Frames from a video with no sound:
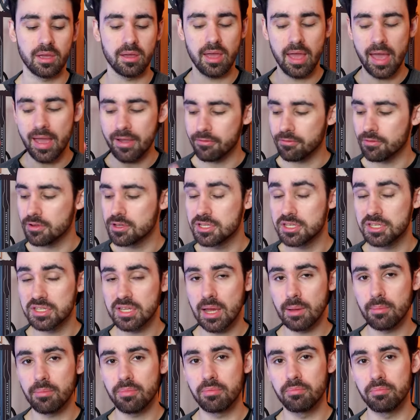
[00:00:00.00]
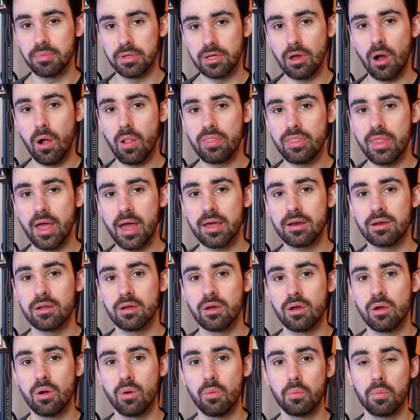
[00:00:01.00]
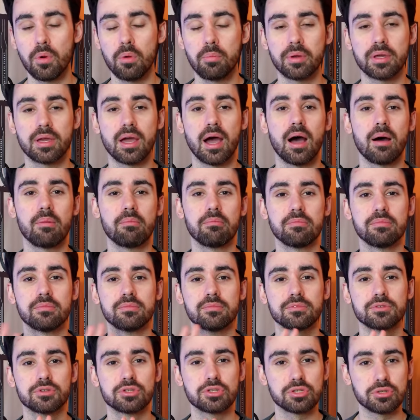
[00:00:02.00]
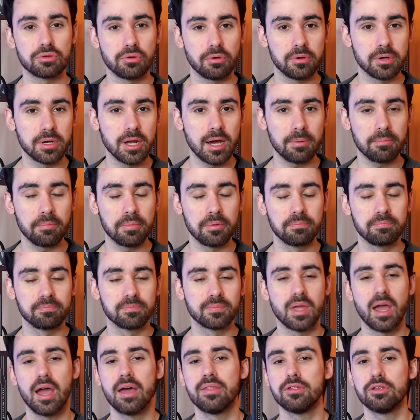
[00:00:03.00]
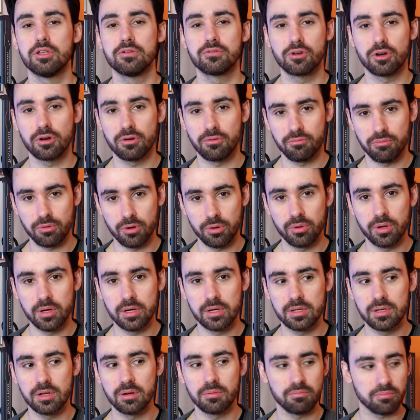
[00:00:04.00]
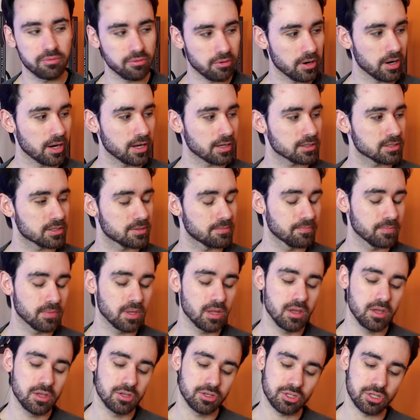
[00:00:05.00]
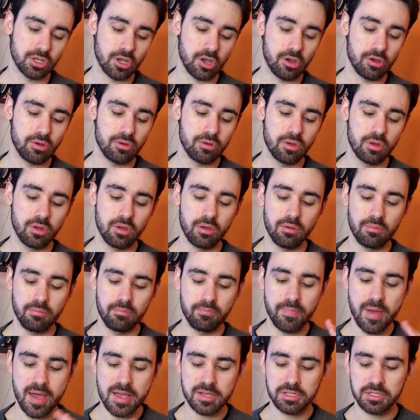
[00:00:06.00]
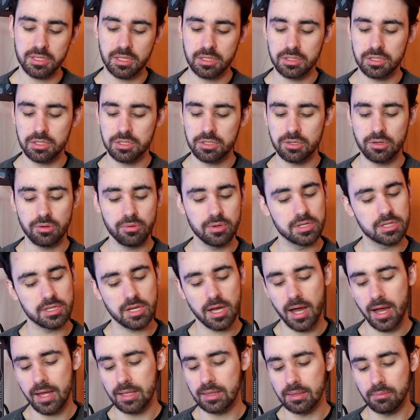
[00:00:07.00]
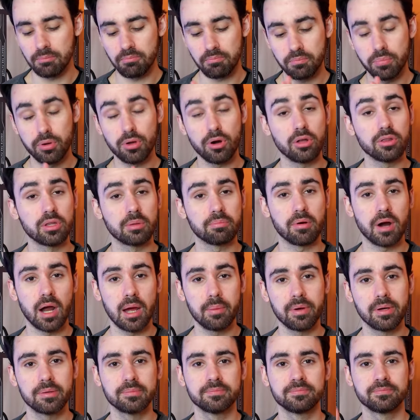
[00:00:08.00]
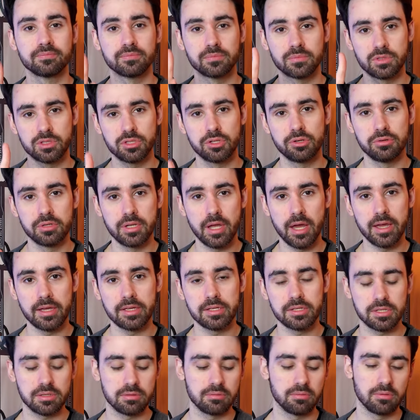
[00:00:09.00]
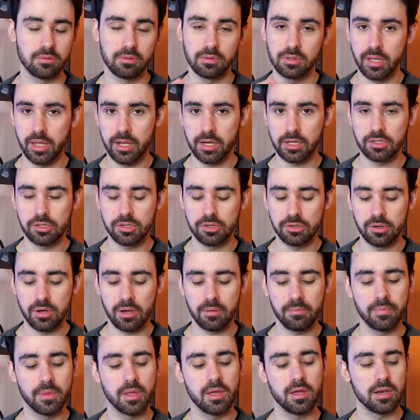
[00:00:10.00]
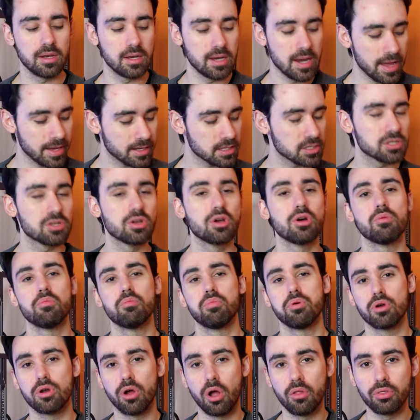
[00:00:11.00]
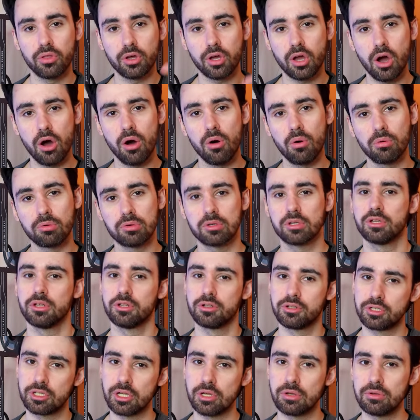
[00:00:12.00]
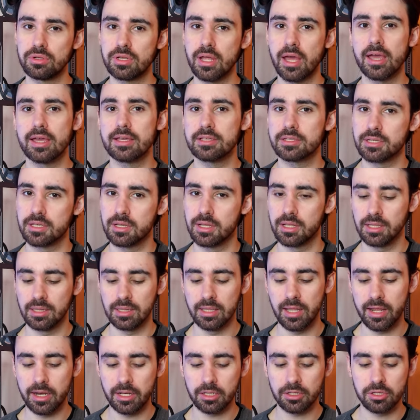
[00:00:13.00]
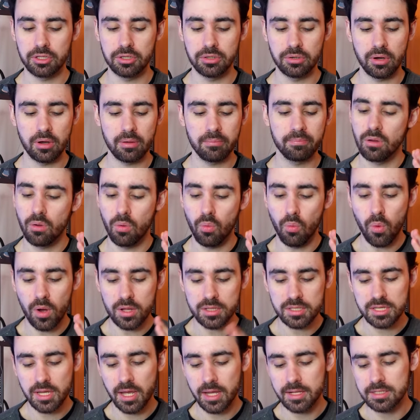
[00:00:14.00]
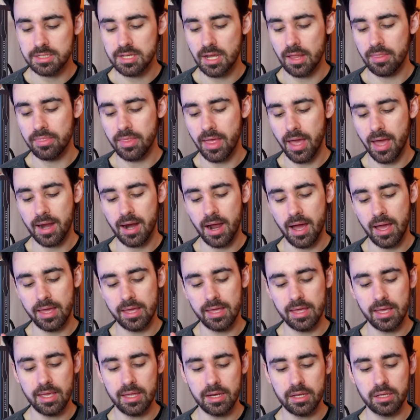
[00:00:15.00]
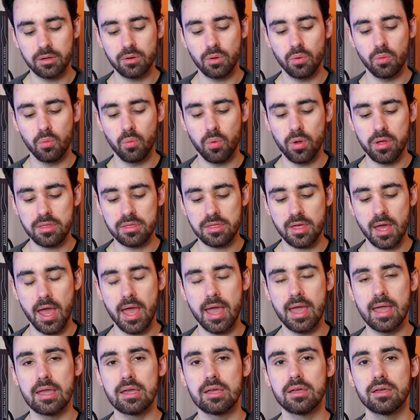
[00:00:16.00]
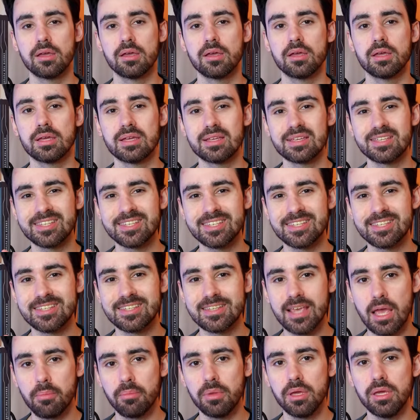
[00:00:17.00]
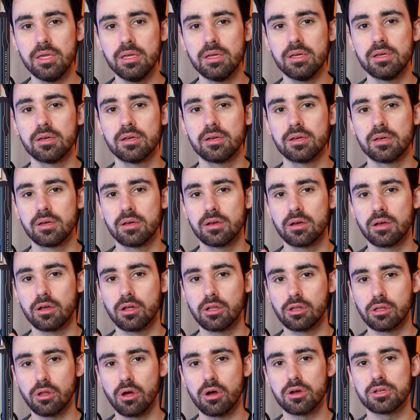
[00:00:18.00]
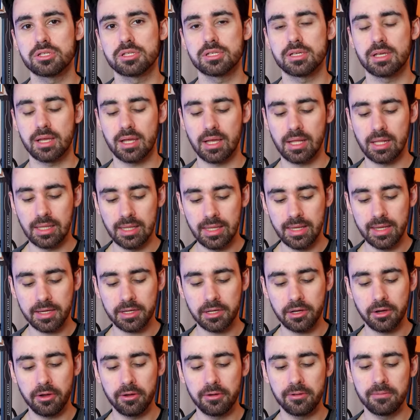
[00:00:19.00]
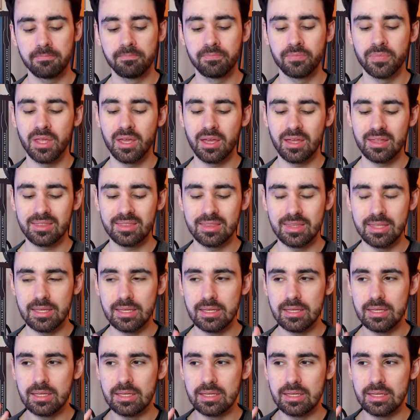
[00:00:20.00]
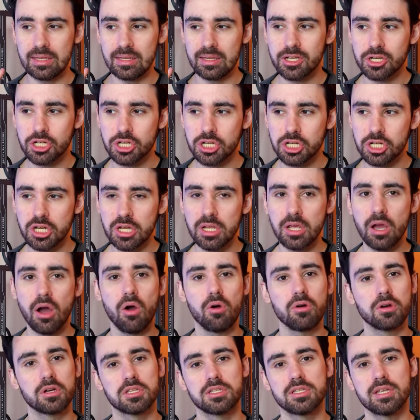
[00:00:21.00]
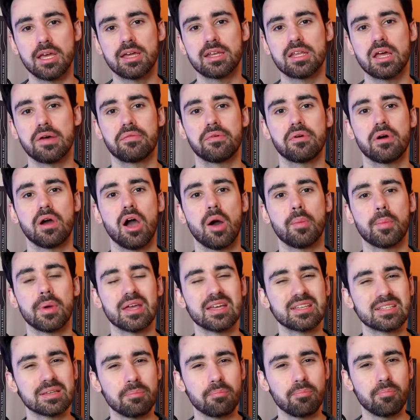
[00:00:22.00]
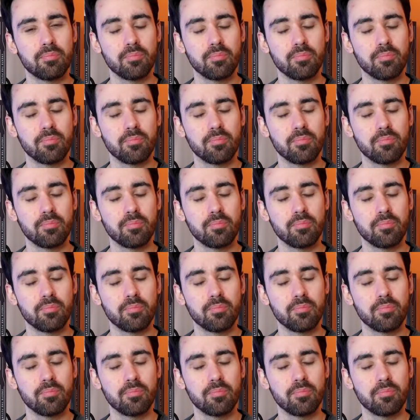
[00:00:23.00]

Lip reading: every step beyond that will become screwed up, and then you've got a ruined product. So best thing to do is I put on the primer, 2 days, let it cure. Next, put on the gold, 2 days, let it cure. Once I'd done that, I hit it with a semi-gloss clear coat. The She-Hulk Daredevil helmet is